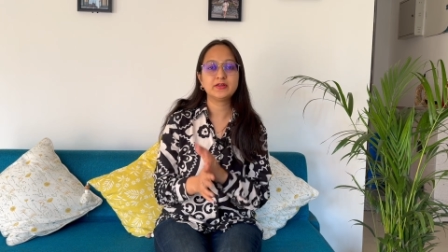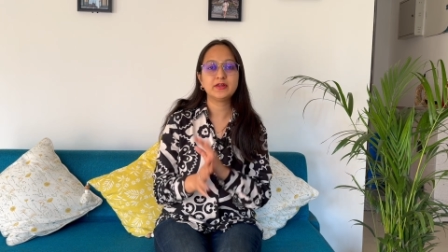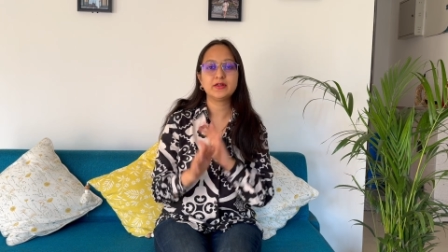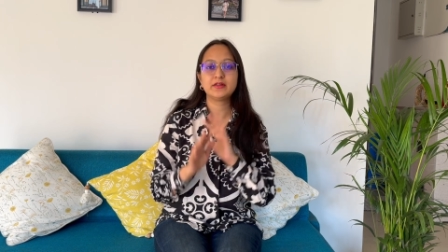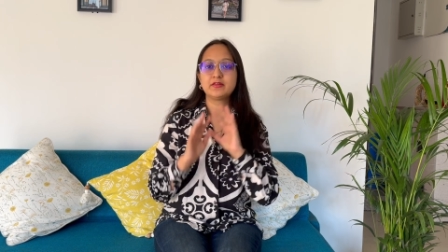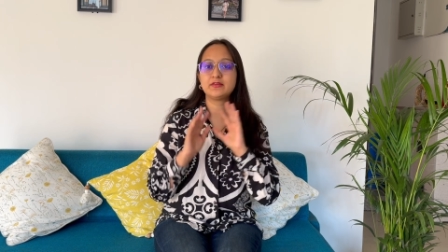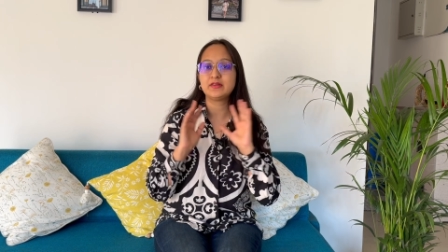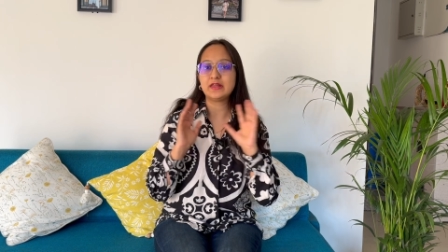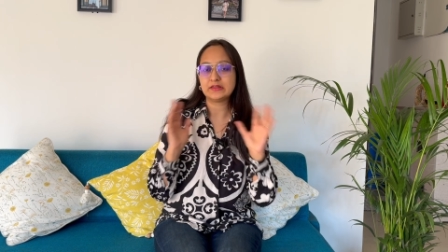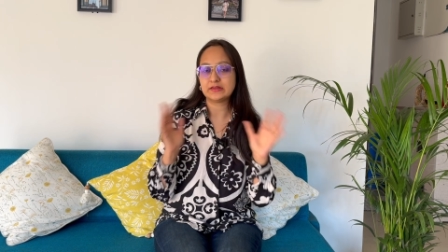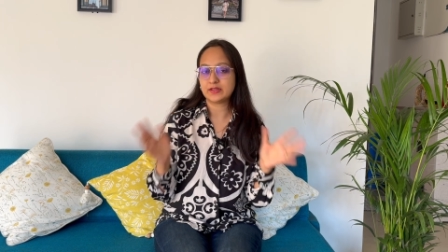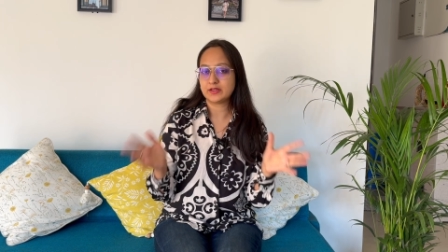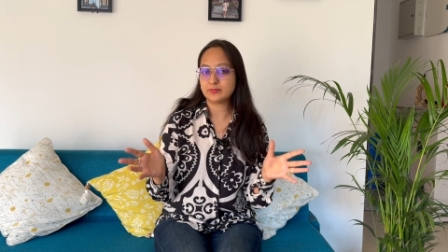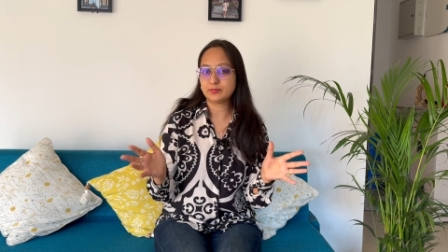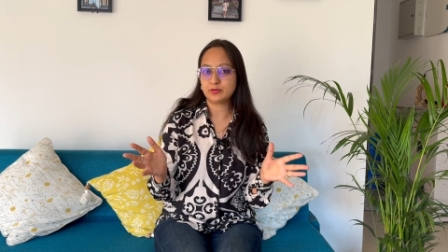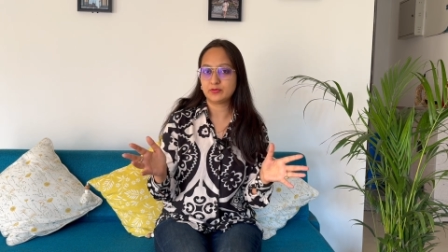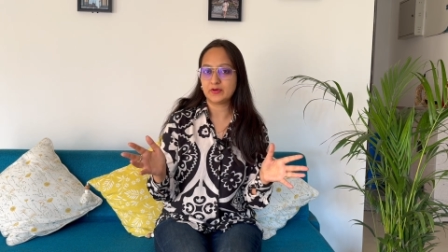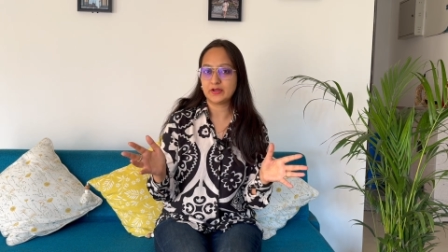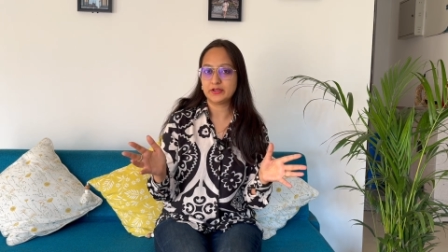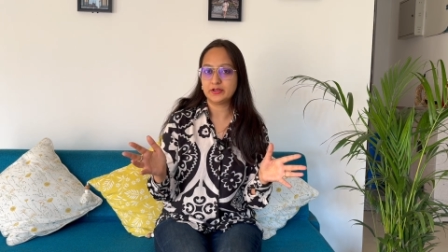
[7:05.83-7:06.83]
there's nothing
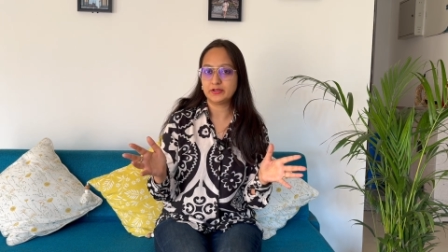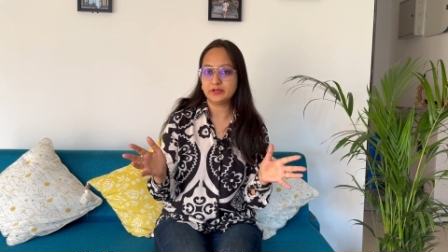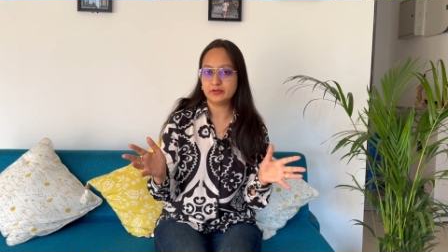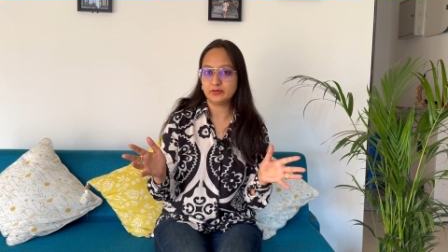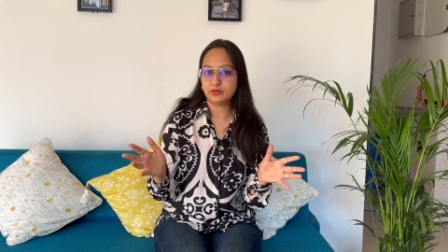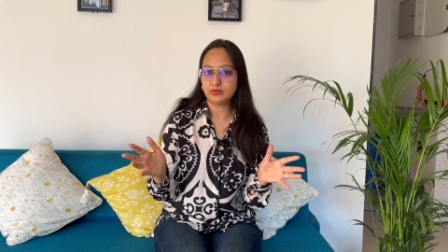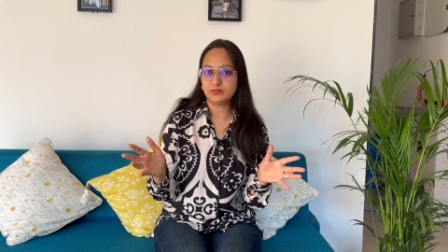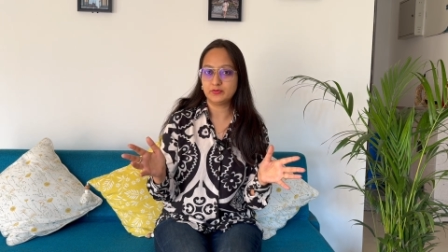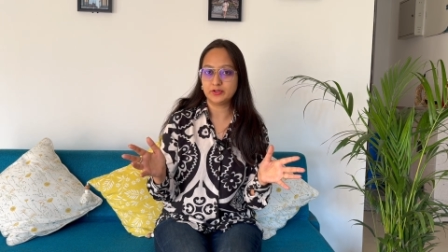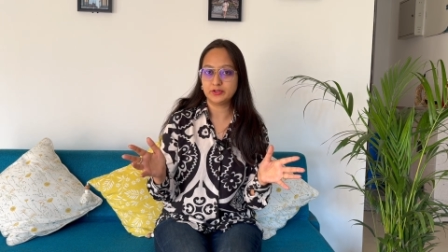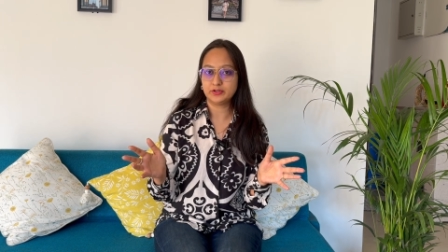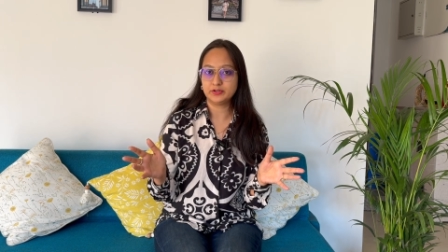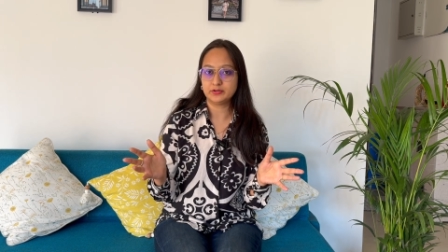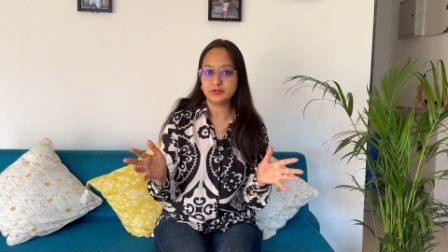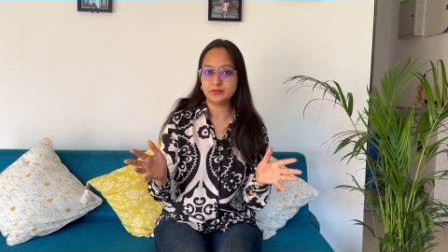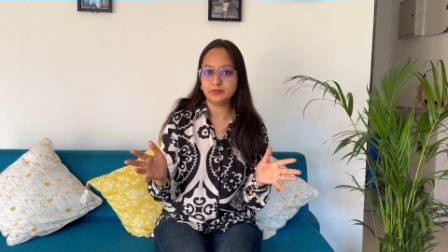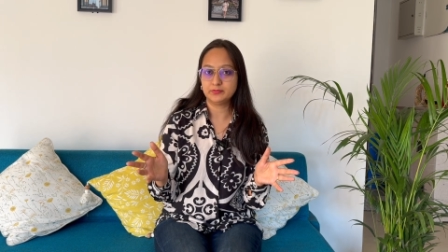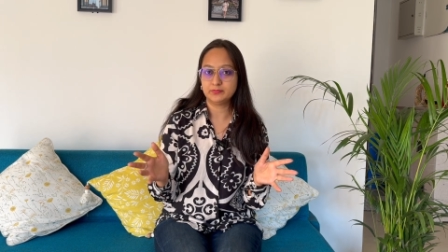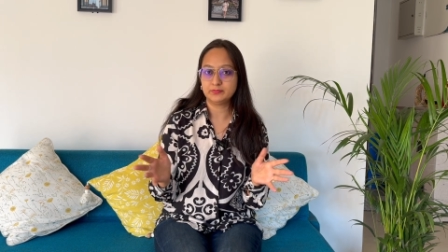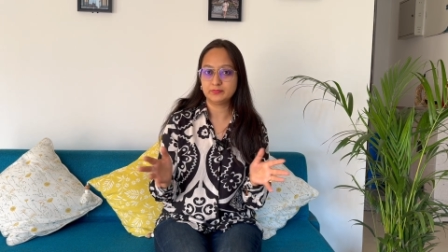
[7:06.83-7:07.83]
provided over here.
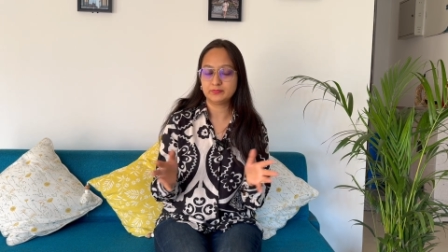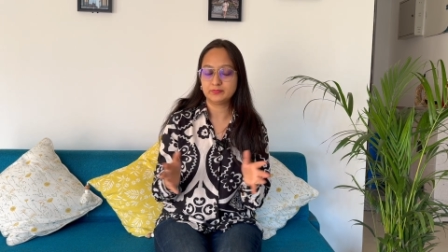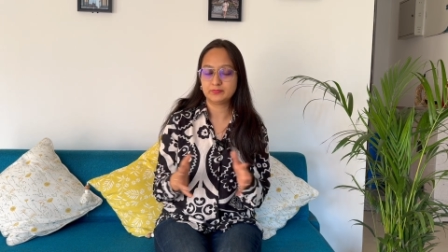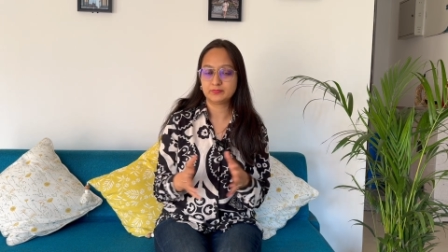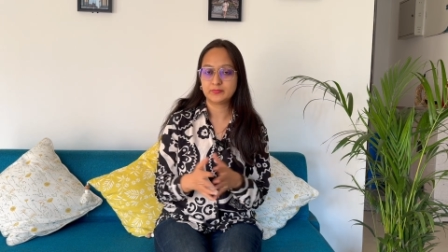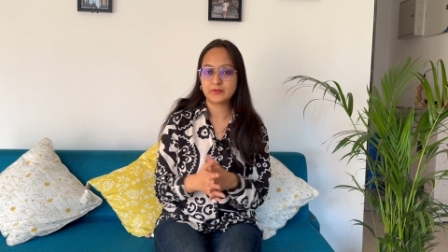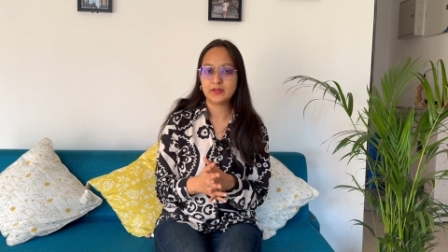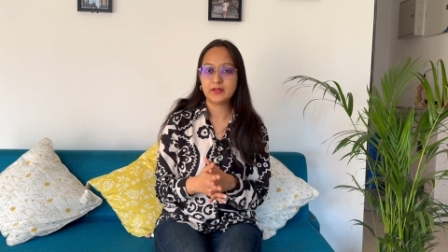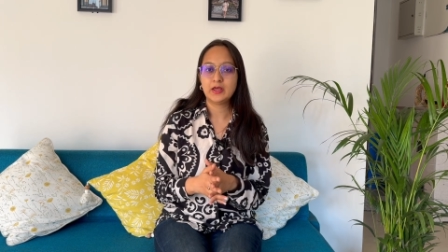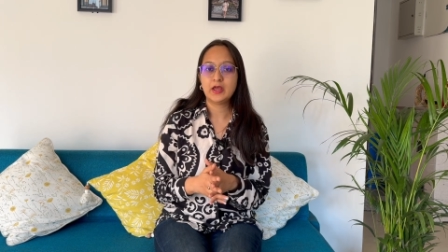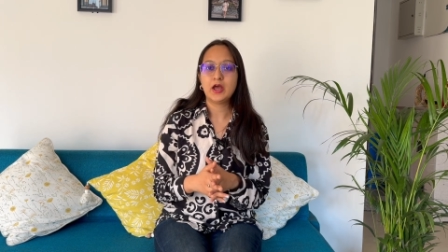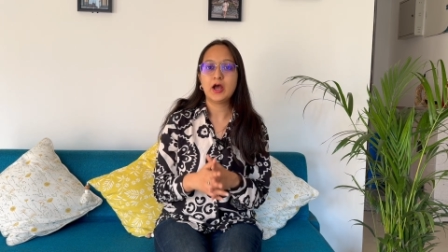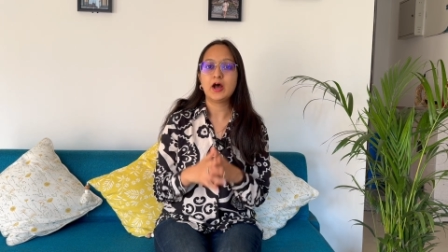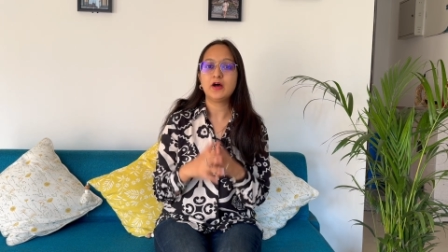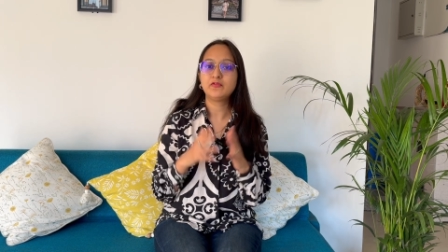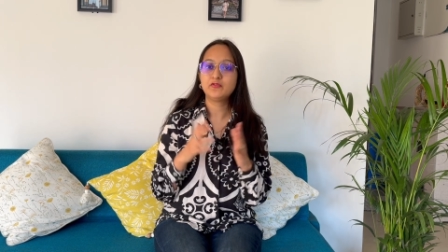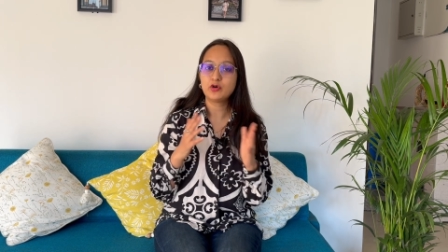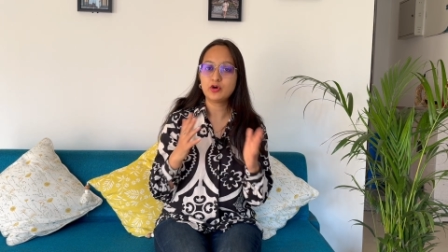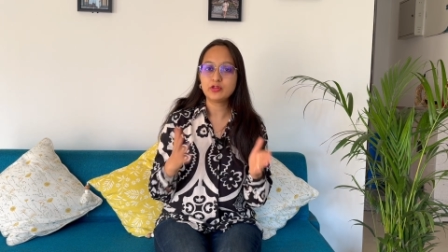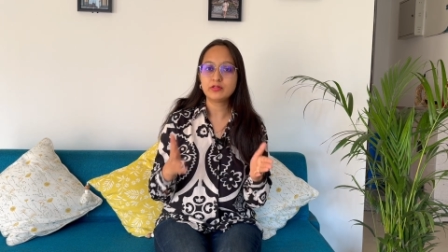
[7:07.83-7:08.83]

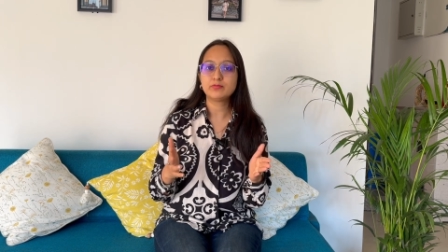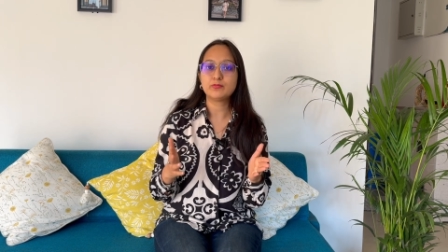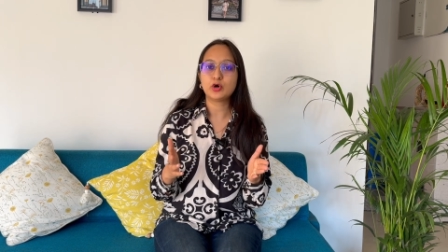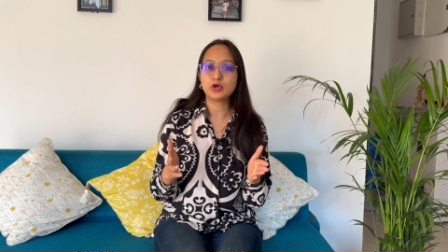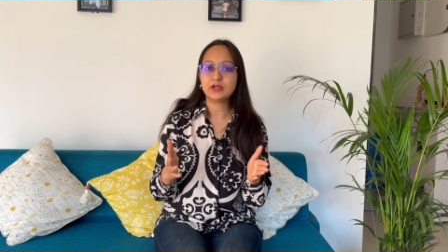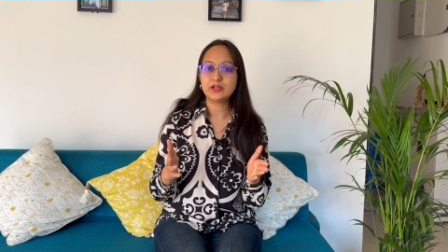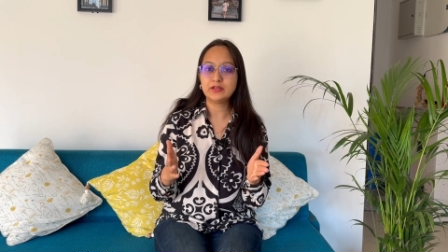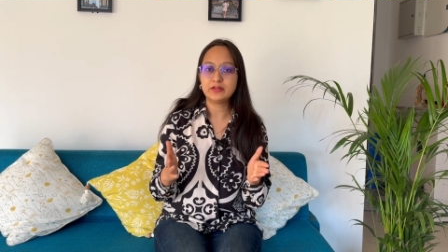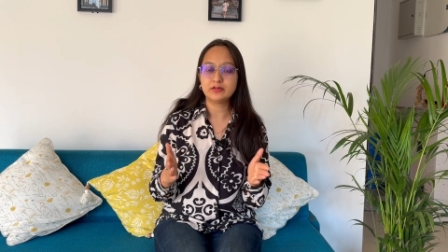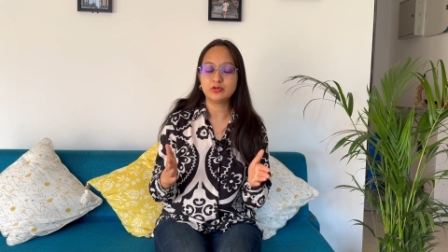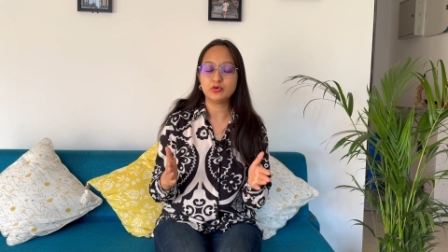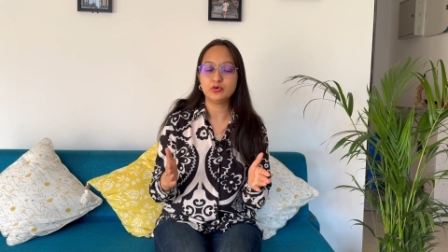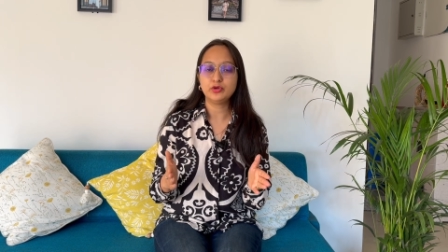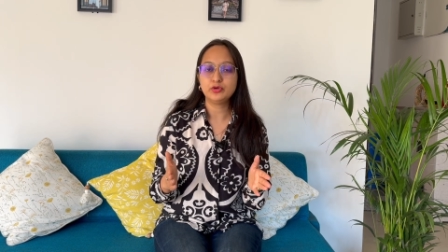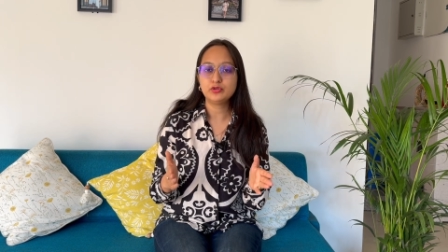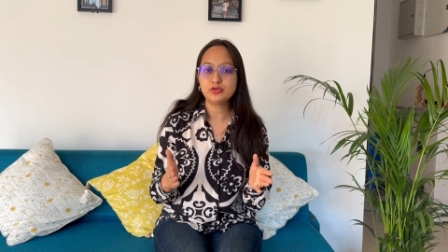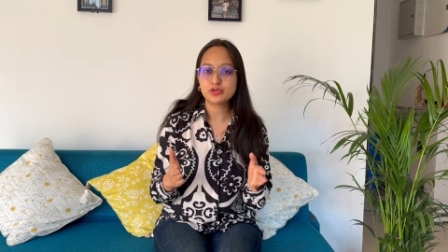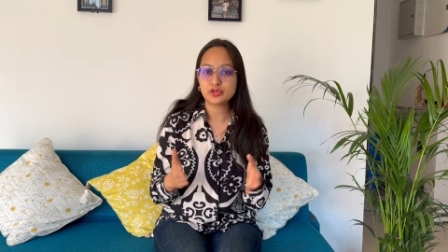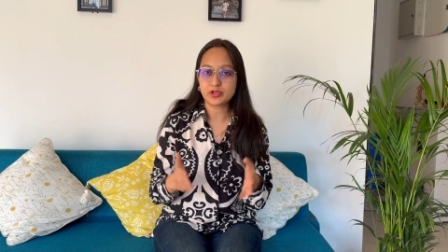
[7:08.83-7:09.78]
Of course, model is going to